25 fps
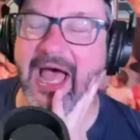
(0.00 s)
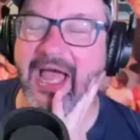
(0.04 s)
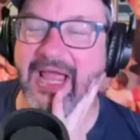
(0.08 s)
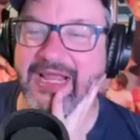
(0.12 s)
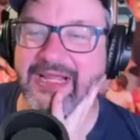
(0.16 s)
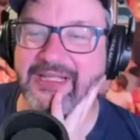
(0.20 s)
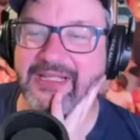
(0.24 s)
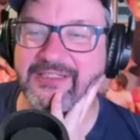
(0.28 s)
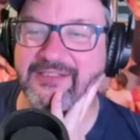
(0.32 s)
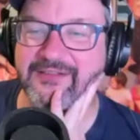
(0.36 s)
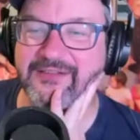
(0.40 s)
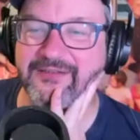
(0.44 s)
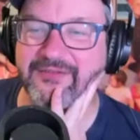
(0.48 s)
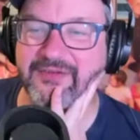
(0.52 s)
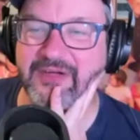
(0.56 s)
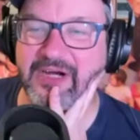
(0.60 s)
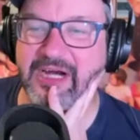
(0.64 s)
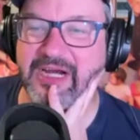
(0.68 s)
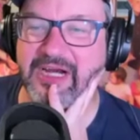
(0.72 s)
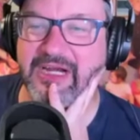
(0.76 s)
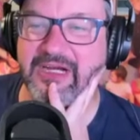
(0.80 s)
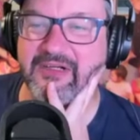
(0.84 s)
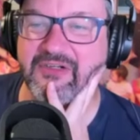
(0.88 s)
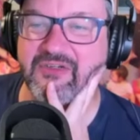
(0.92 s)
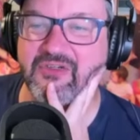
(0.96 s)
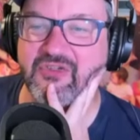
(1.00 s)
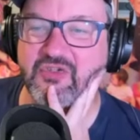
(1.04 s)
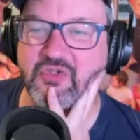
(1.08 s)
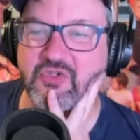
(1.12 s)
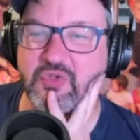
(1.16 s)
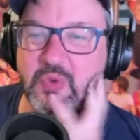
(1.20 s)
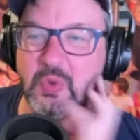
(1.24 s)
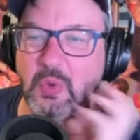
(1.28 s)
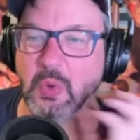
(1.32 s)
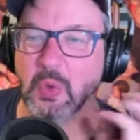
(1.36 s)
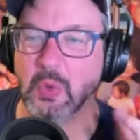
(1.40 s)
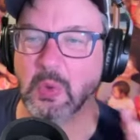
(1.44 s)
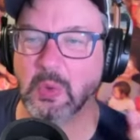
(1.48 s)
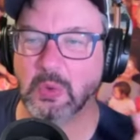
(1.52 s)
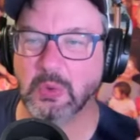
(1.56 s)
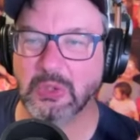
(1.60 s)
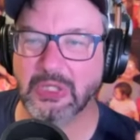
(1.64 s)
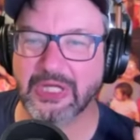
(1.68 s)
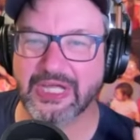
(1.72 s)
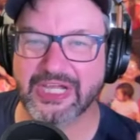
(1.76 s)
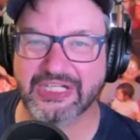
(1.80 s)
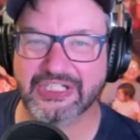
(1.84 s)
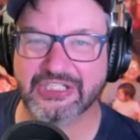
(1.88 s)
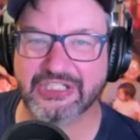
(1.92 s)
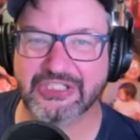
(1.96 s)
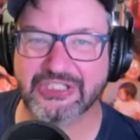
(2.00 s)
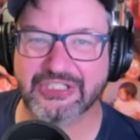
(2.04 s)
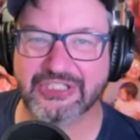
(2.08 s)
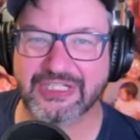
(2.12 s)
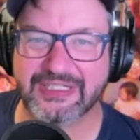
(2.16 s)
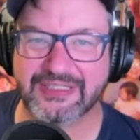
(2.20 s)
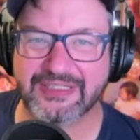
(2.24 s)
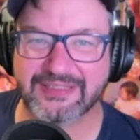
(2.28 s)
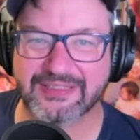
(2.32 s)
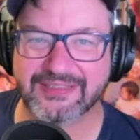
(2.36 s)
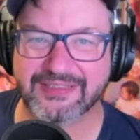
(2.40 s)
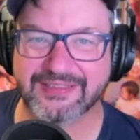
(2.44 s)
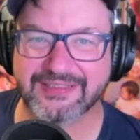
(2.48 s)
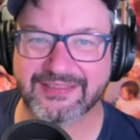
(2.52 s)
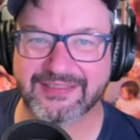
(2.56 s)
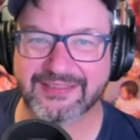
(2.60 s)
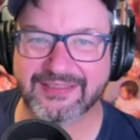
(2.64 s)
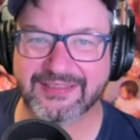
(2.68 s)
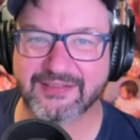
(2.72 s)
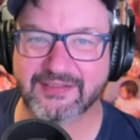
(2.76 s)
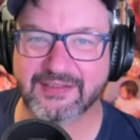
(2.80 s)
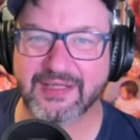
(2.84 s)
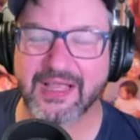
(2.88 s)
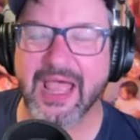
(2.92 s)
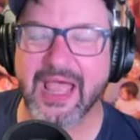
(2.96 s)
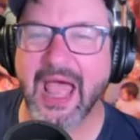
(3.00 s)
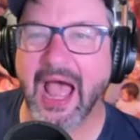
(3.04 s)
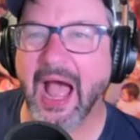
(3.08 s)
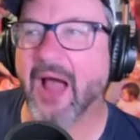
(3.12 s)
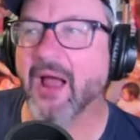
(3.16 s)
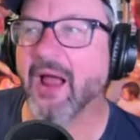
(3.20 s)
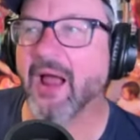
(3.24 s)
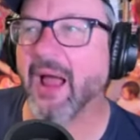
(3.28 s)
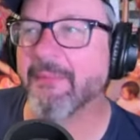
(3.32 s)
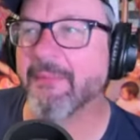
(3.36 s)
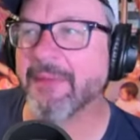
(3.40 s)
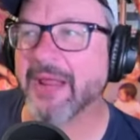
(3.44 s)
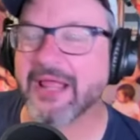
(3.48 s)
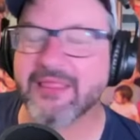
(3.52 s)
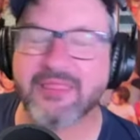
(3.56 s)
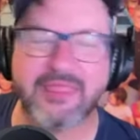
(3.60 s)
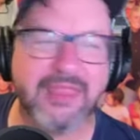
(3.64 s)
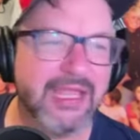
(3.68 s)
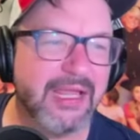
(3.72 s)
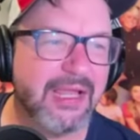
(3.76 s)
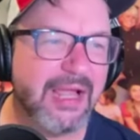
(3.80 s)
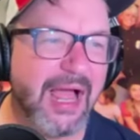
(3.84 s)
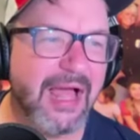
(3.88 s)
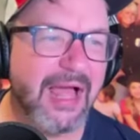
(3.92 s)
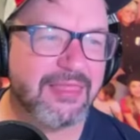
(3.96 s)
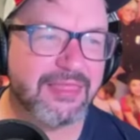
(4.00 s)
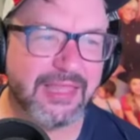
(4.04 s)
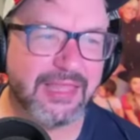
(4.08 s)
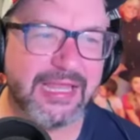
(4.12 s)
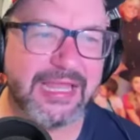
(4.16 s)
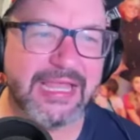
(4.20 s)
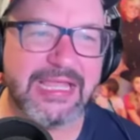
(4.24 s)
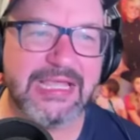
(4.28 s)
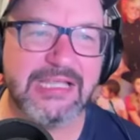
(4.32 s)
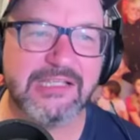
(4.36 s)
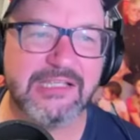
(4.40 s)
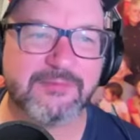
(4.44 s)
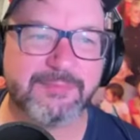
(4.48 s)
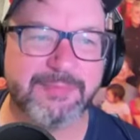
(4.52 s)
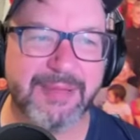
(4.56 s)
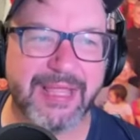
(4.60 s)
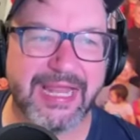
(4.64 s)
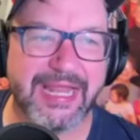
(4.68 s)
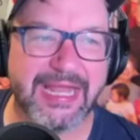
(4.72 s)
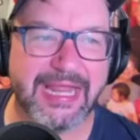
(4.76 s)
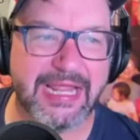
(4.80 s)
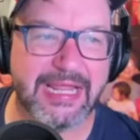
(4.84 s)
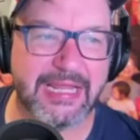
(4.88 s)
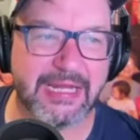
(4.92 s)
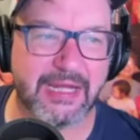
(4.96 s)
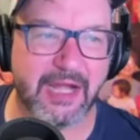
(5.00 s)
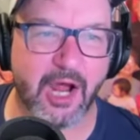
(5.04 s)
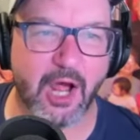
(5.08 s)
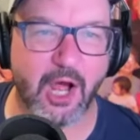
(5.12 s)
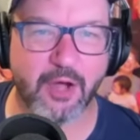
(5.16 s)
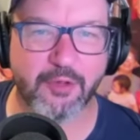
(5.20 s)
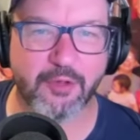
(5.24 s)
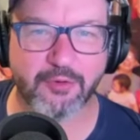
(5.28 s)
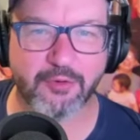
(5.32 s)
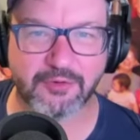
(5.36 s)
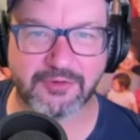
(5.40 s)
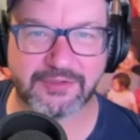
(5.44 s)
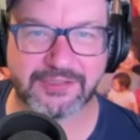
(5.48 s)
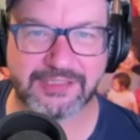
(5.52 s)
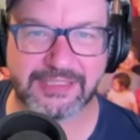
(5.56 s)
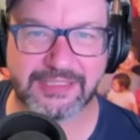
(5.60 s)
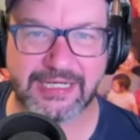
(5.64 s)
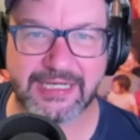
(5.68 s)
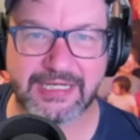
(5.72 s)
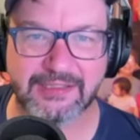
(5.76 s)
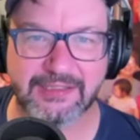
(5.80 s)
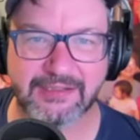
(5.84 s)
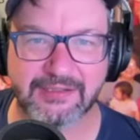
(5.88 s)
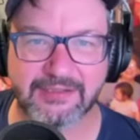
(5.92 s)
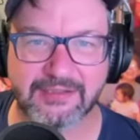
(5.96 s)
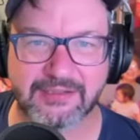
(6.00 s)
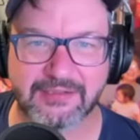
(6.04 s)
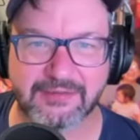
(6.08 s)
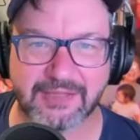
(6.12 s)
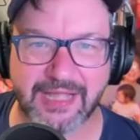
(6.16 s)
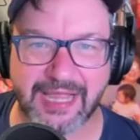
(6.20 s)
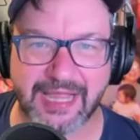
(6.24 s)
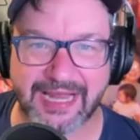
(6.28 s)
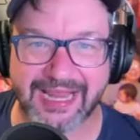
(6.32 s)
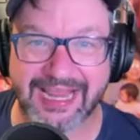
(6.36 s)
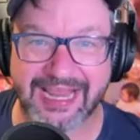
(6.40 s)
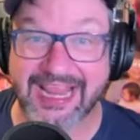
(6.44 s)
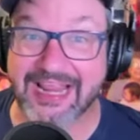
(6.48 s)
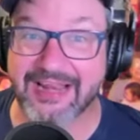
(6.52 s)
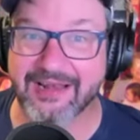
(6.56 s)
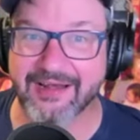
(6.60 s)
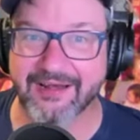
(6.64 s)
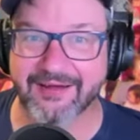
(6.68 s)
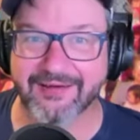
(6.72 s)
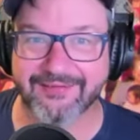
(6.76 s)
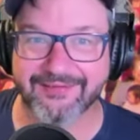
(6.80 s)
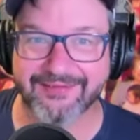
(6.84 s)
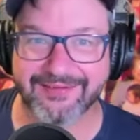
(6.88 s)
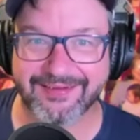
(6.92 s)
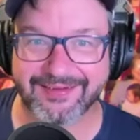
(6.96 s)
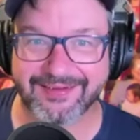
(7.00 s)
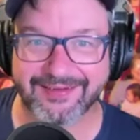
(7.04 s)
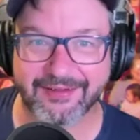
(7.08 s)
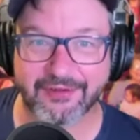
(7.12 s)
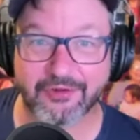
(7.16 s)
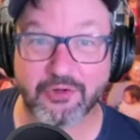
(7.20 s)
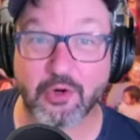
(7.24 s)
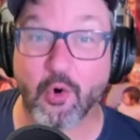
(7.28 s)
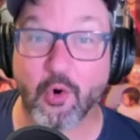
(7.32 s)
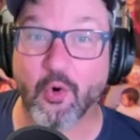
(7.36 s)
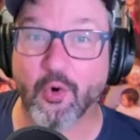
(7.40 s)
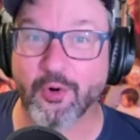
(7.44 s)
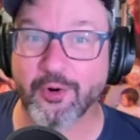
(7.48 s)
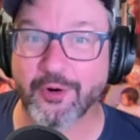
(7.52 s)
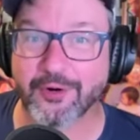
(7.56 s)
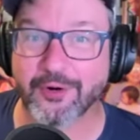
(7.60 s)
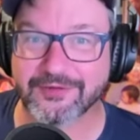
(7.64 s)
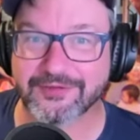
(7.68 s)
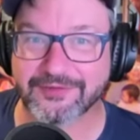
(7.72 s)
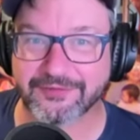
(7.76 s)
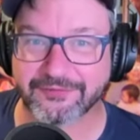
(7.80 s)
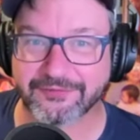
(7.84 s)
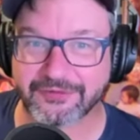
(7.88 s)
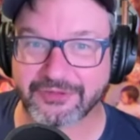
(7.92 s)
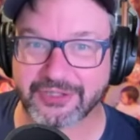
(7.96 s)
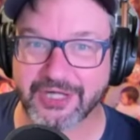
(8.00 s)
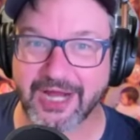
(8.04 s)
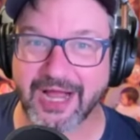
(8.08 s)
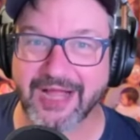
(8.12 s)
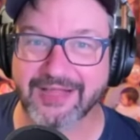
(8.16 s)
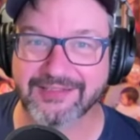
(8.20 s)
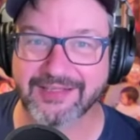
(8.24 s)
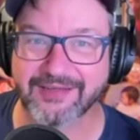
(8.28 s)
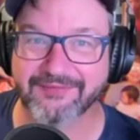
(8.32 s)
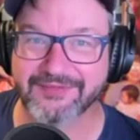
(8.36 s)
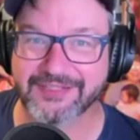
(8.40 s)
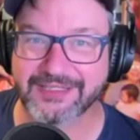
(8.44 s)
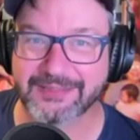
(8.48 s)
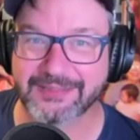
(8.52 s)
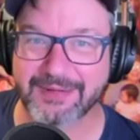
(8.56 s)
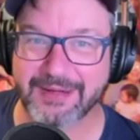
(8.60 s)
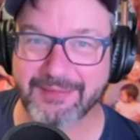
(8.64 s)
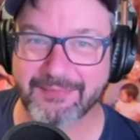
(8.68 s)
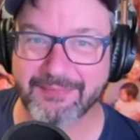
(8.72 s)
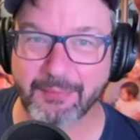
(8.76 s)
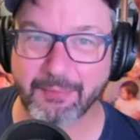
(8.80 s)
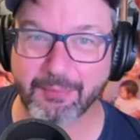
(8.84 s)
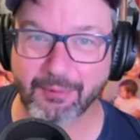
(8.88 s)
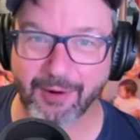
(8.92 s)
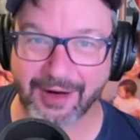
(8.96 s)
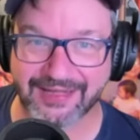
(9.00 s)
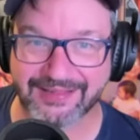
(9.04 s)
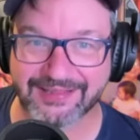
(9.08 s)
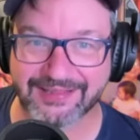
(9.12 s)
he's very trollish he's yeah I, I mean i think i think he's been in other scenes like in corners of shots i've seen people but break